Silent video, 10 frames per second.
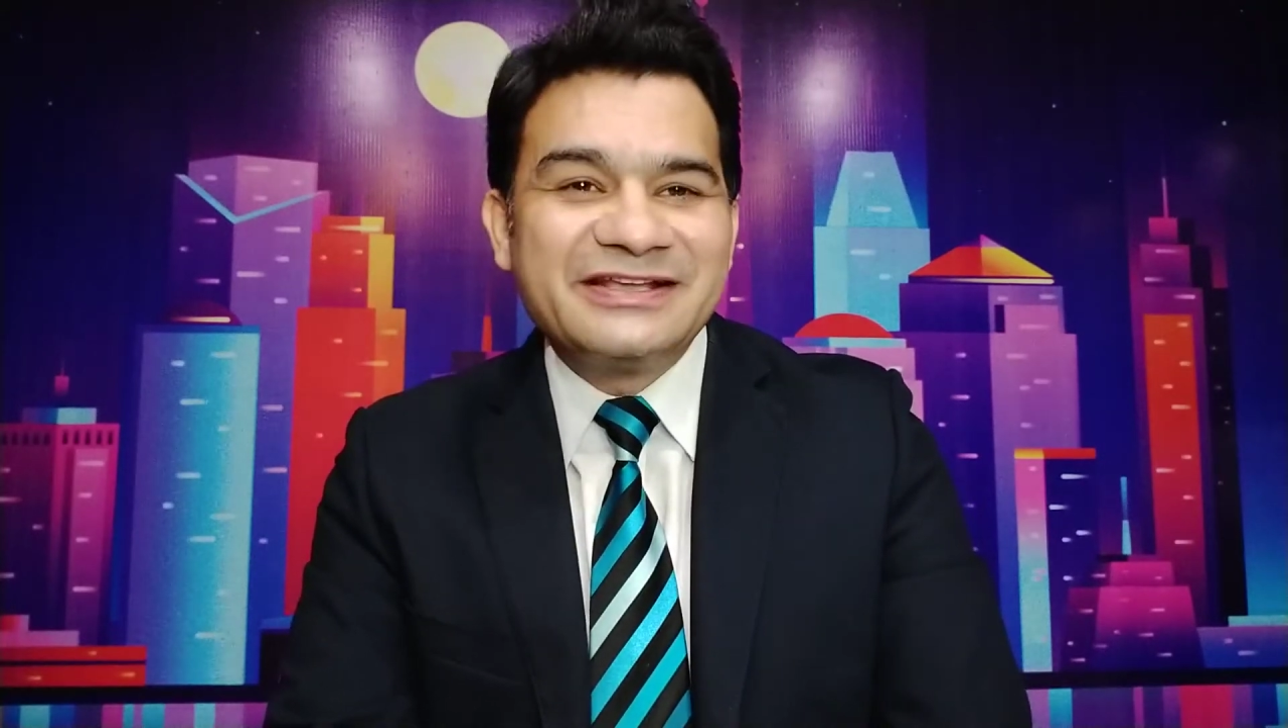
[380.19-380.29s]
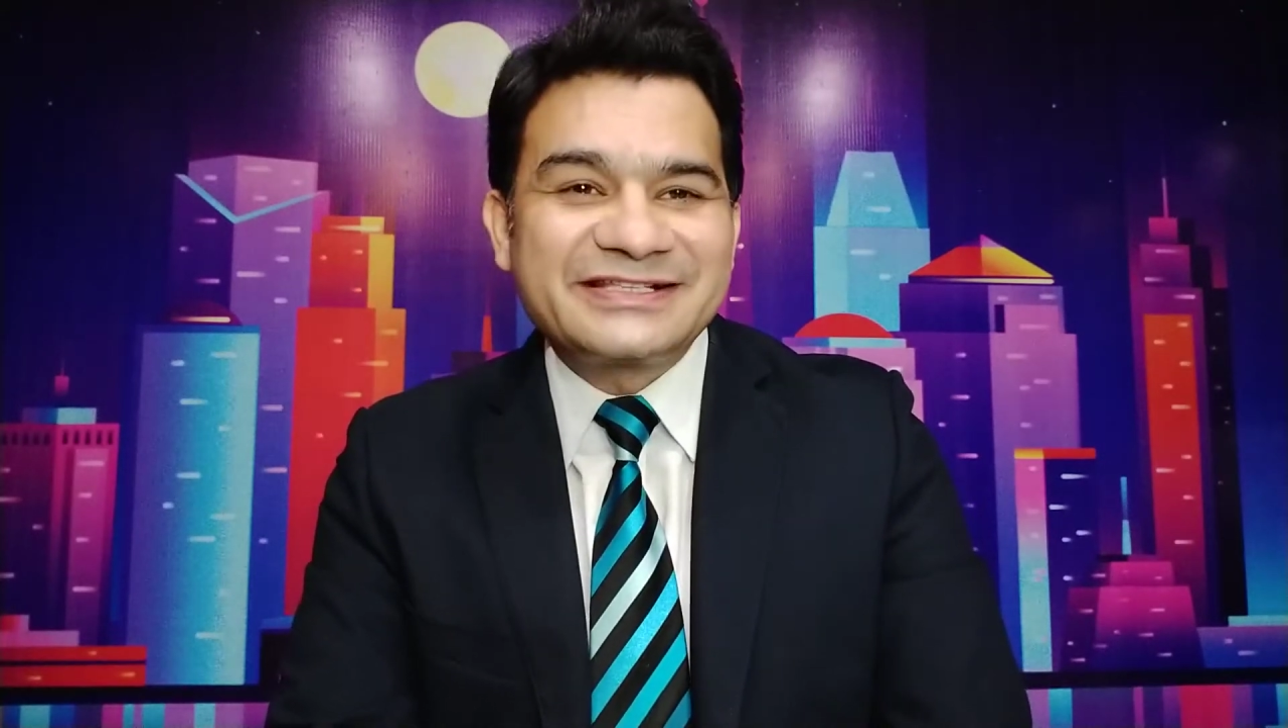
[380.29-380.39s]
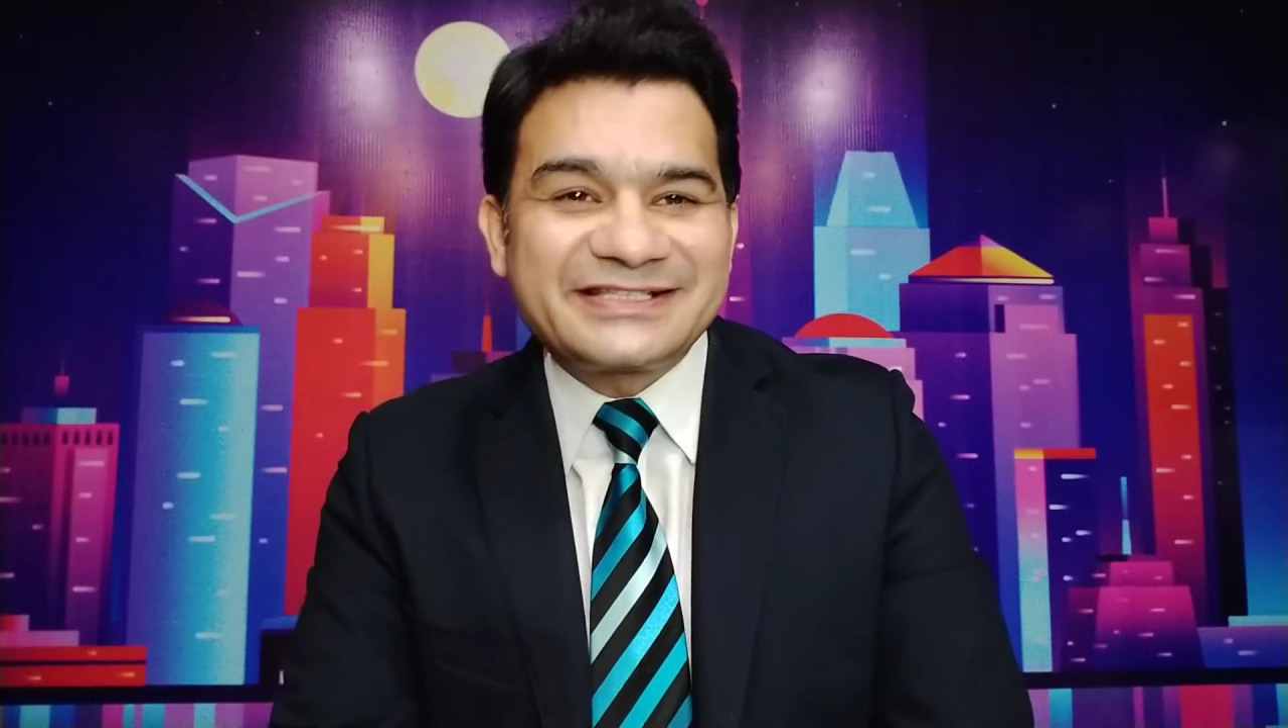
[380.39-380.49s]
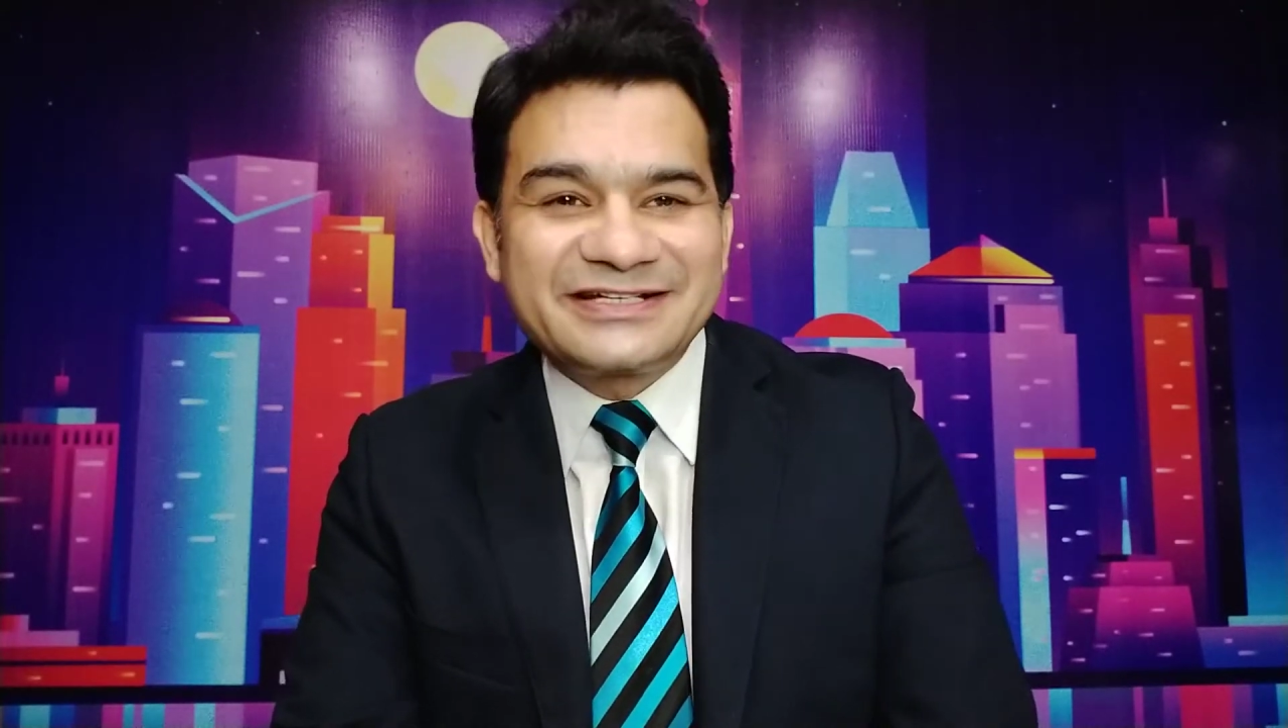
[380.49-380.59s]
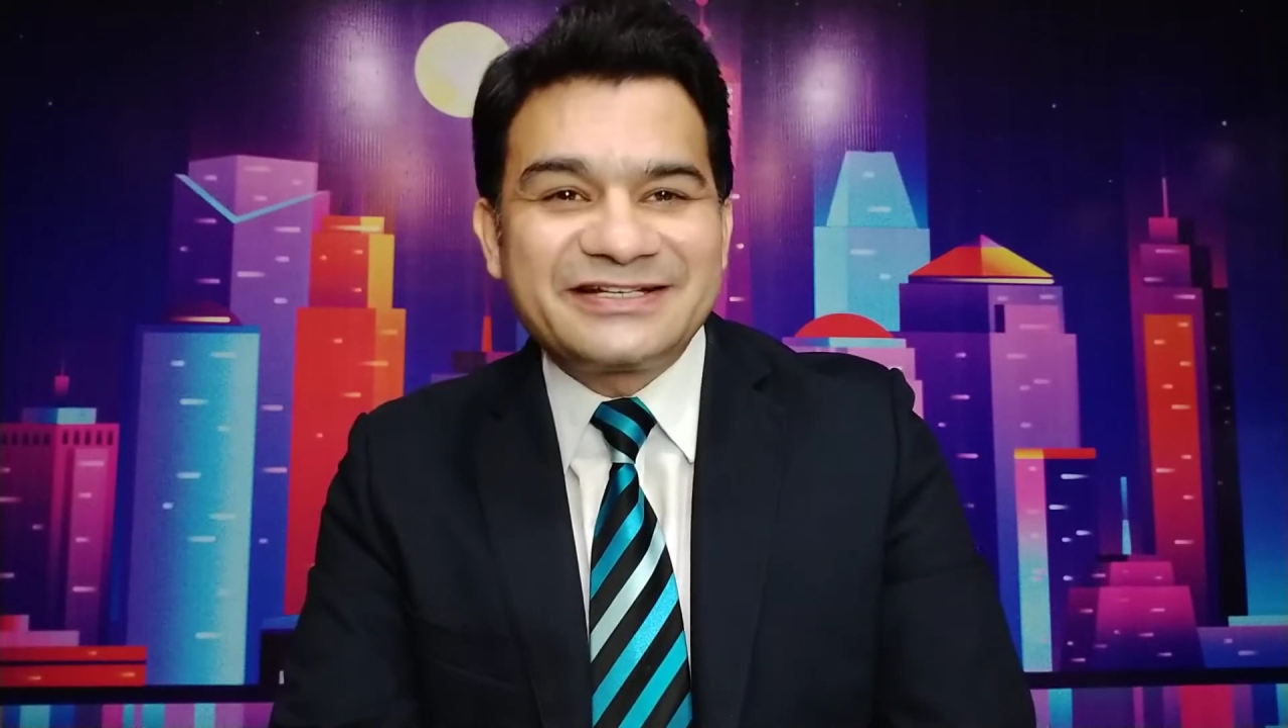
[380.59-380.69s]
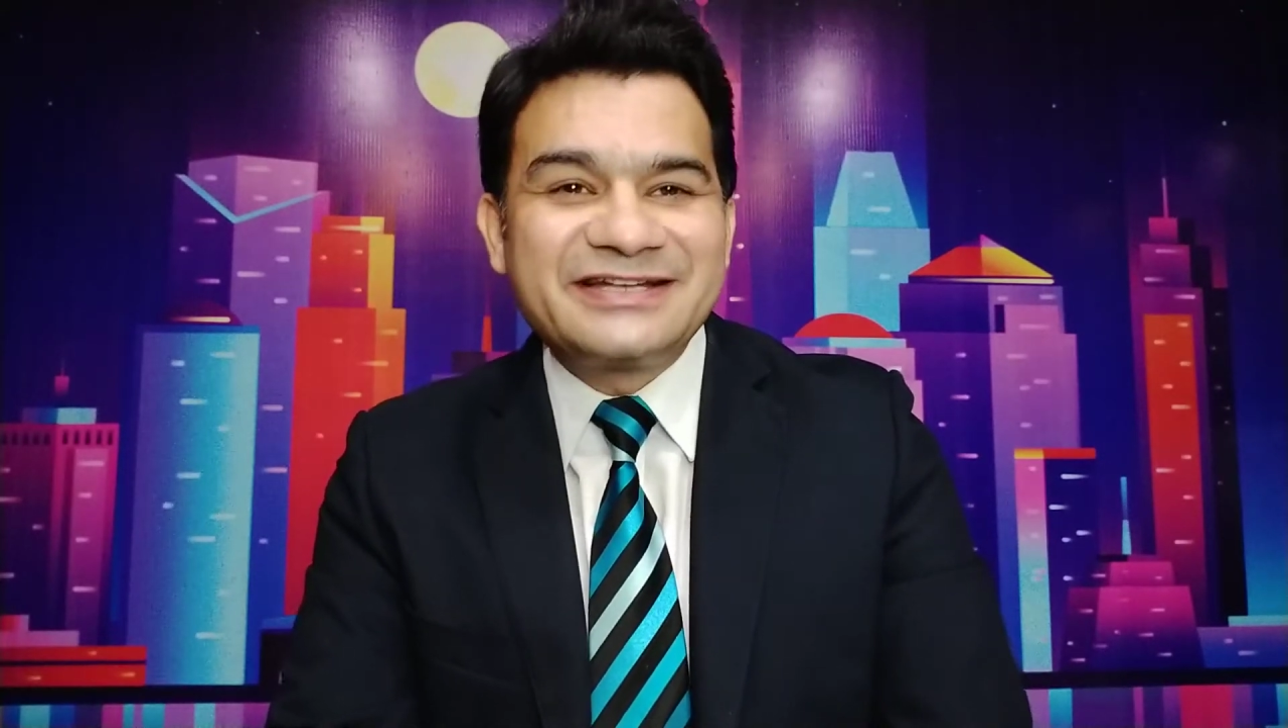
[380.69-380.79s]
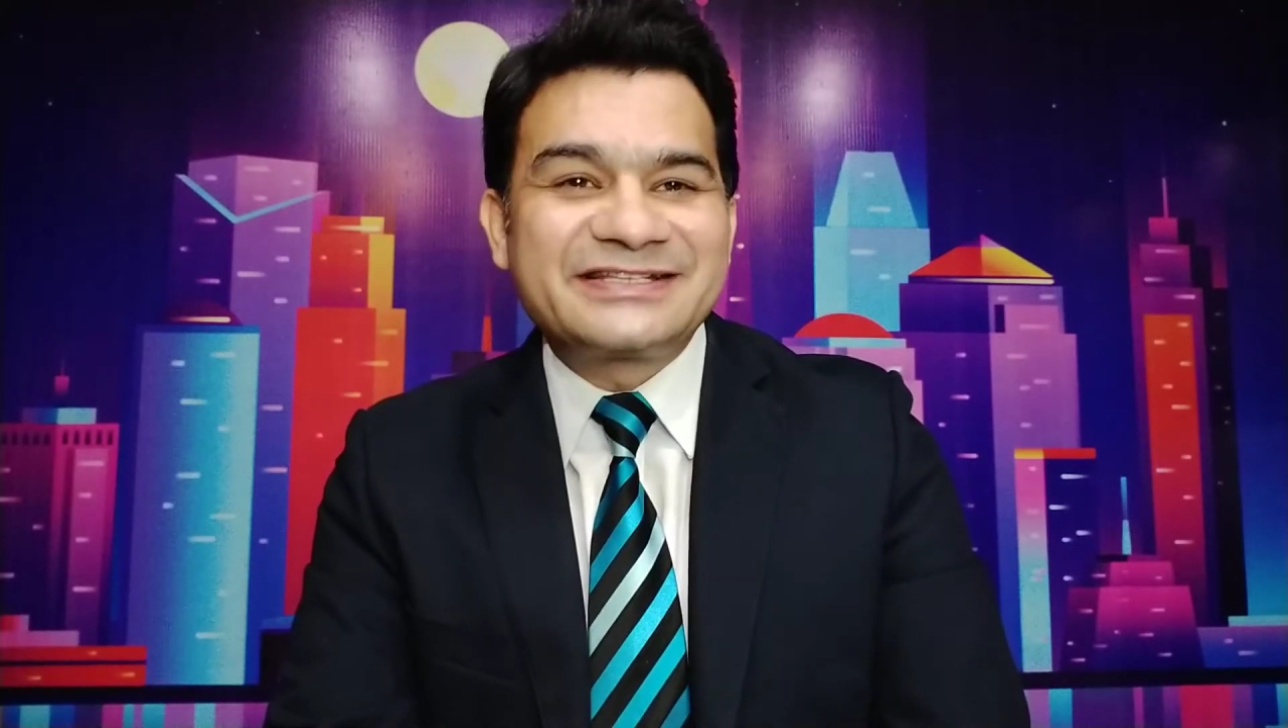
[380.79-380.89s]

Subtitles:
certain